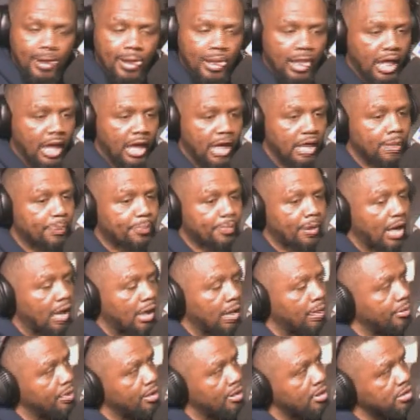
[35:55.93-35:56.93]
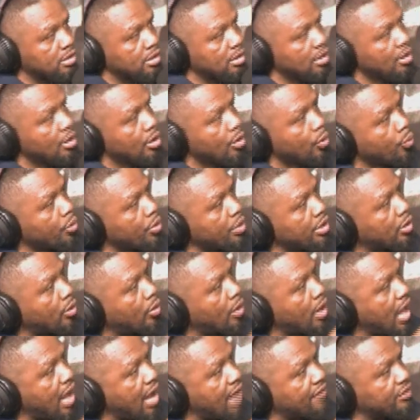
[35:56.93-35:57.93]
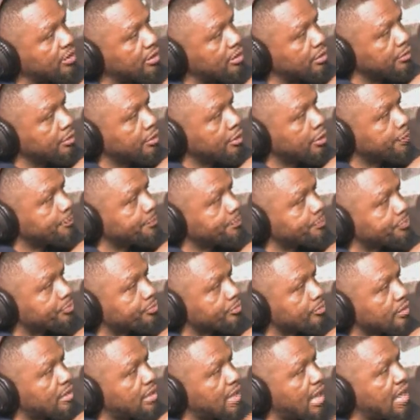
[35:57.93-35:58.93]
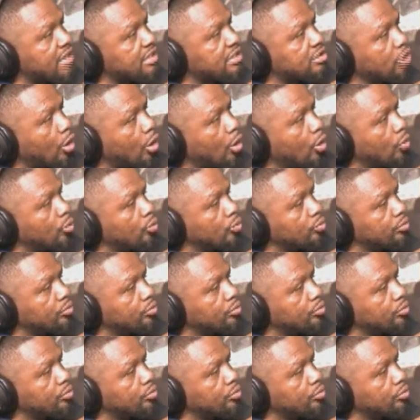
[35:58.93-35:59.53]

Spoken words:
And the problem is, we don't have there's no